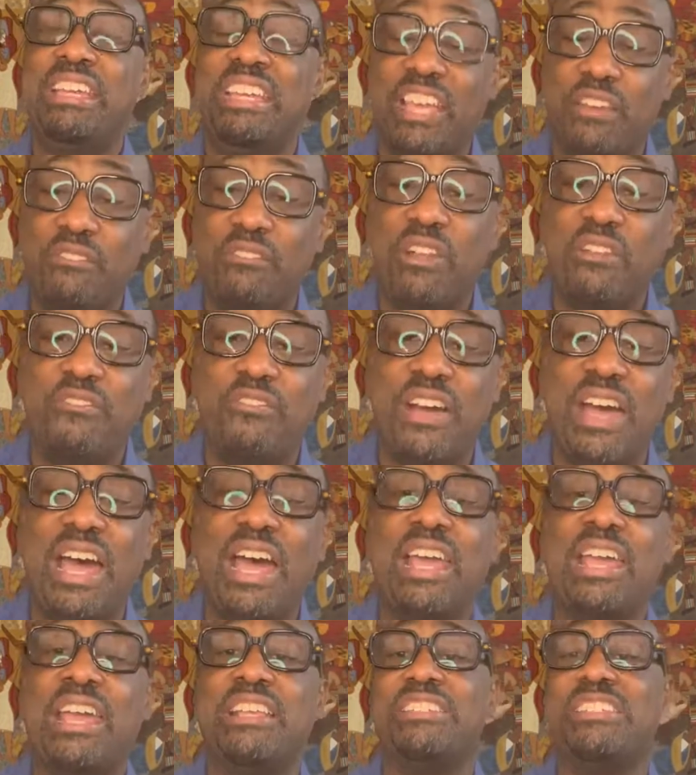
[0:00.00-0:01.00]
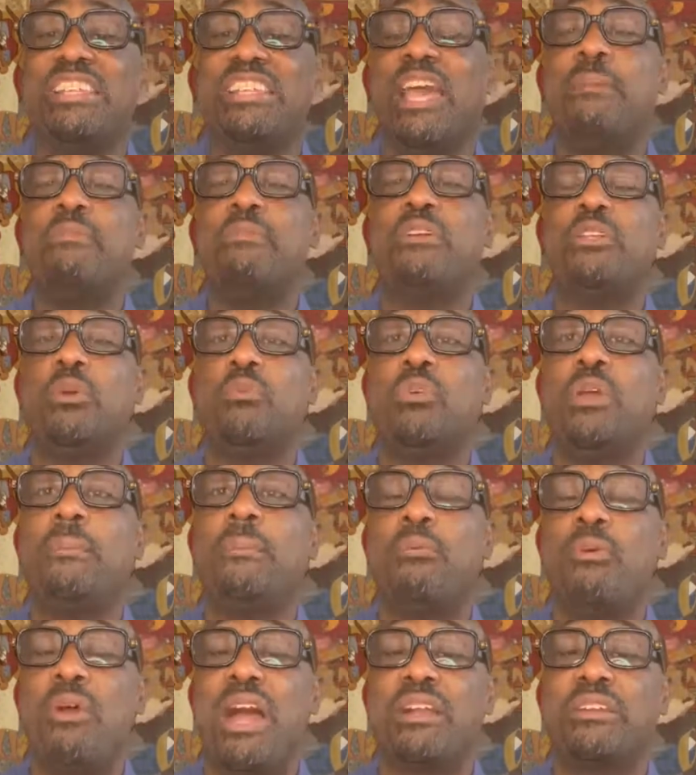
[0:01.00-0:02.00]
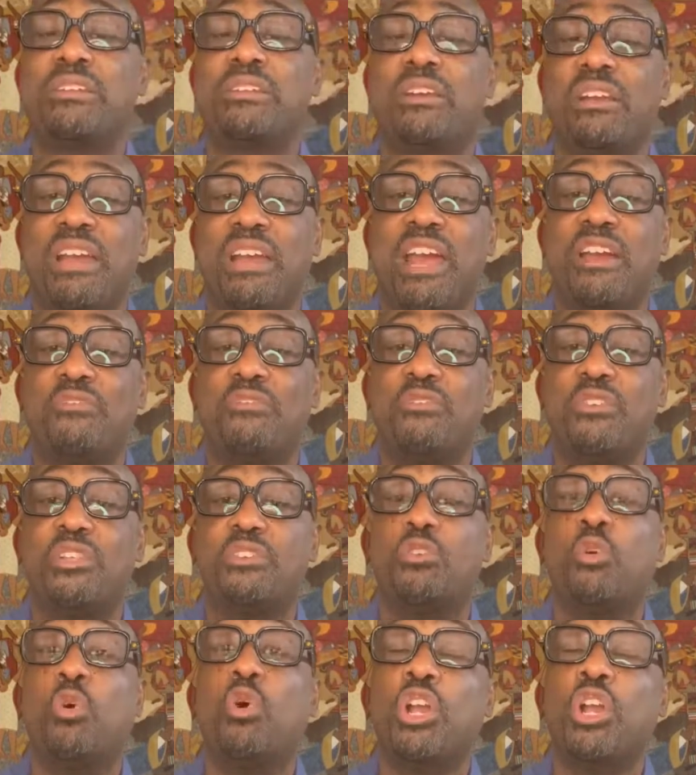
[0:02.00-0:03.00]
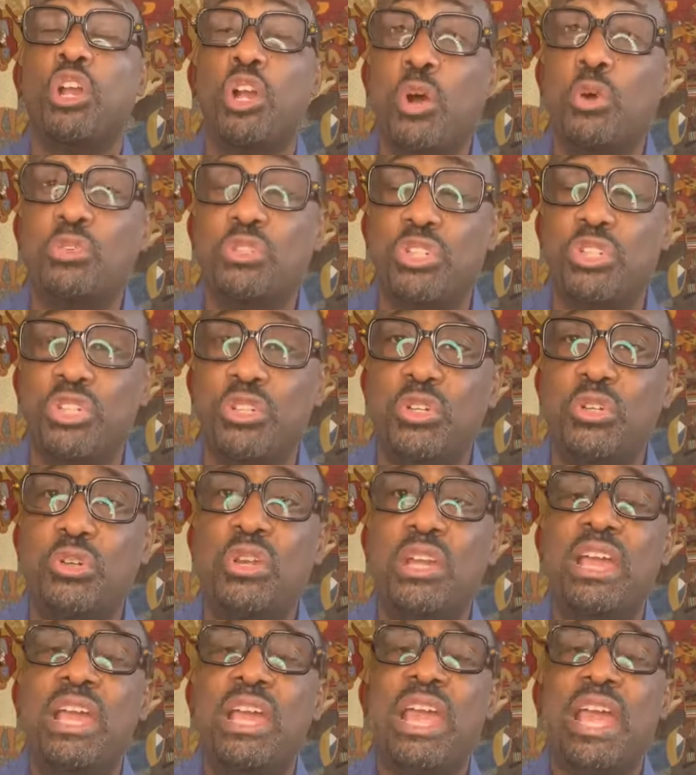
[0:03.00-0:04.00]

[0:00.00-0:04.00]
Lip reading: Givelify at Samuel DeWitt Proctor Conference, or go to